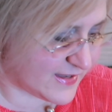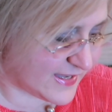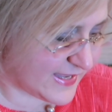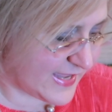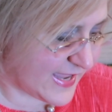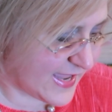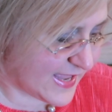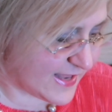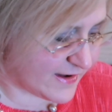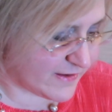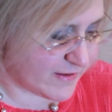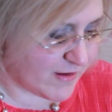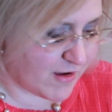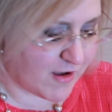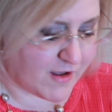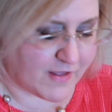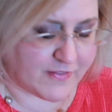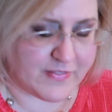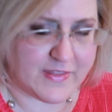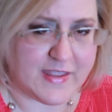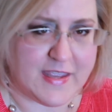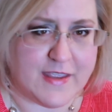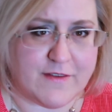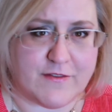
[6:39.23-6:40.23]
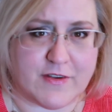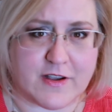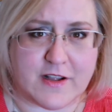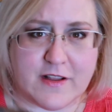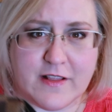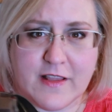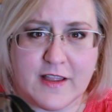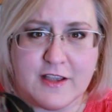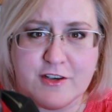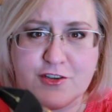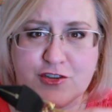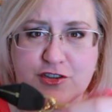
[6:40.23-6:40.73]
again, on the Eva
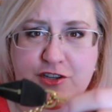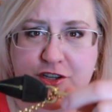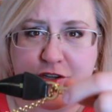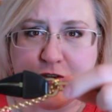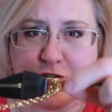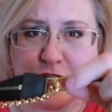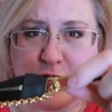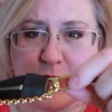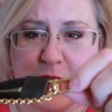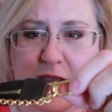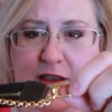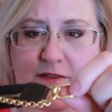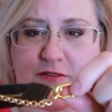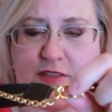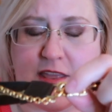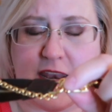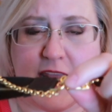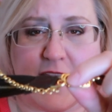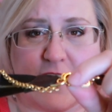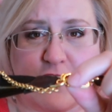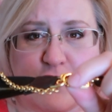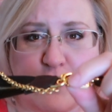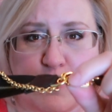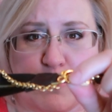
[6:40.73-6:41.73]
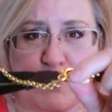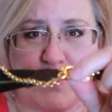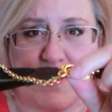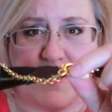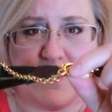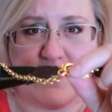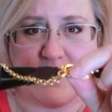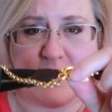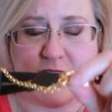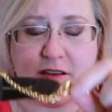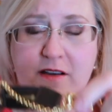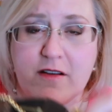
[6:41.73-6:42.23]
clutch, you do have that extra
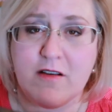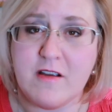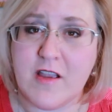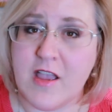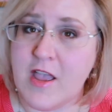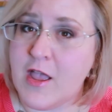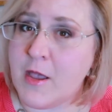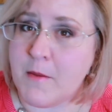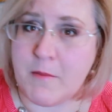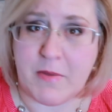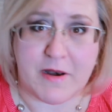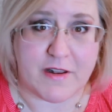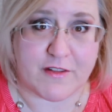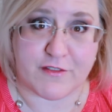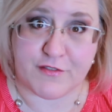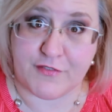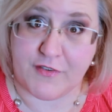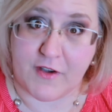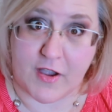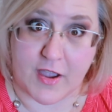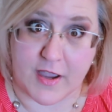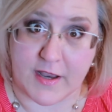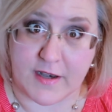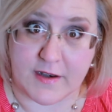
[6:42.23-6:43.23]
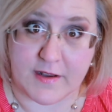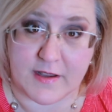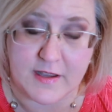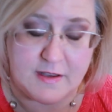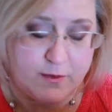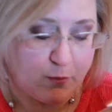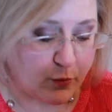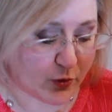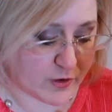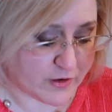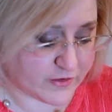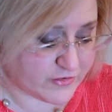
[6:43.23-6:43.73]
piece here, but it's fine.
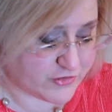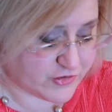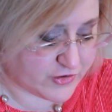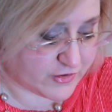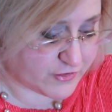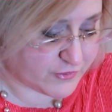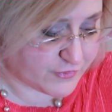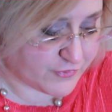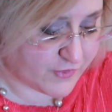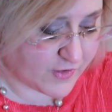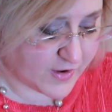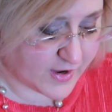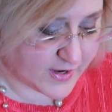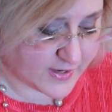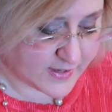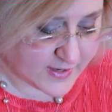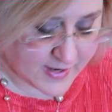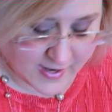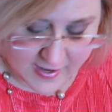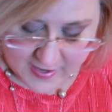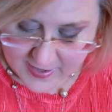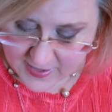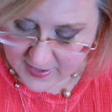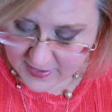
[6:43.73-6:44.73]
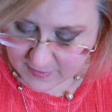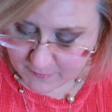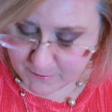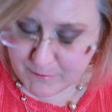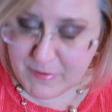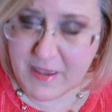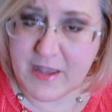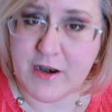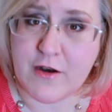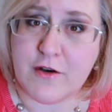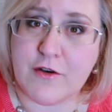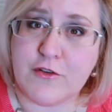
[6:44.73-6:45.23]
It works just fine.
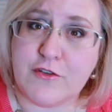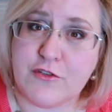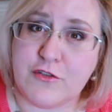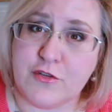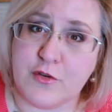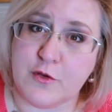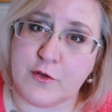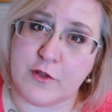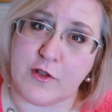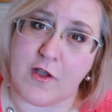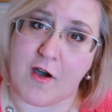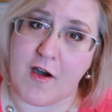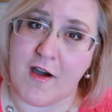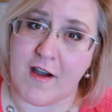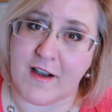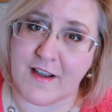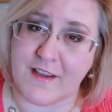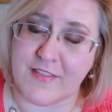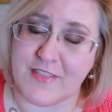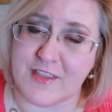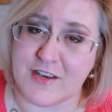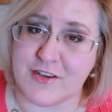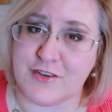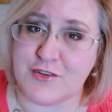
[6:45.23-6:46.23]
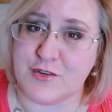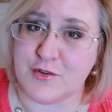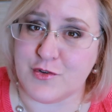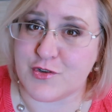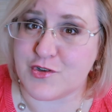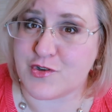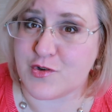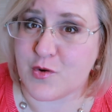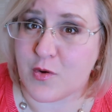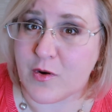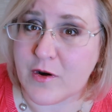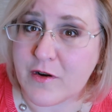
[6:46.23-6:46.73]
Better too long than too
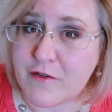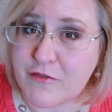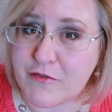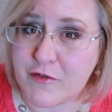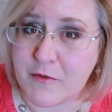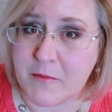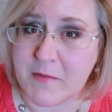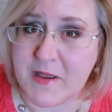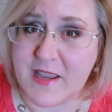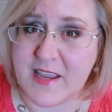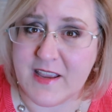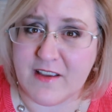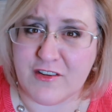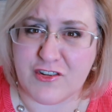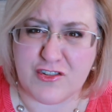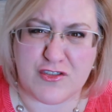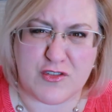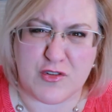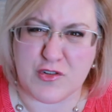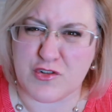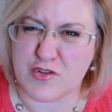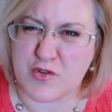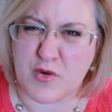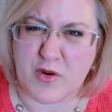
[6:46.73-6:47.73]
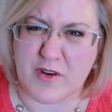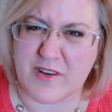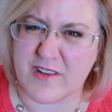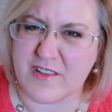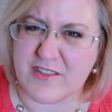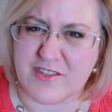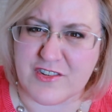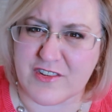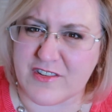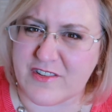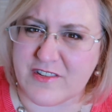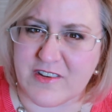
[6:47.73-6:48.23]
short for me. Too short
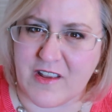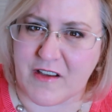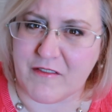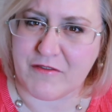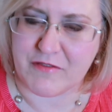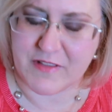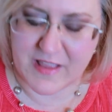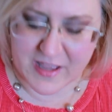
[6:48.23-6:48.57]
is just not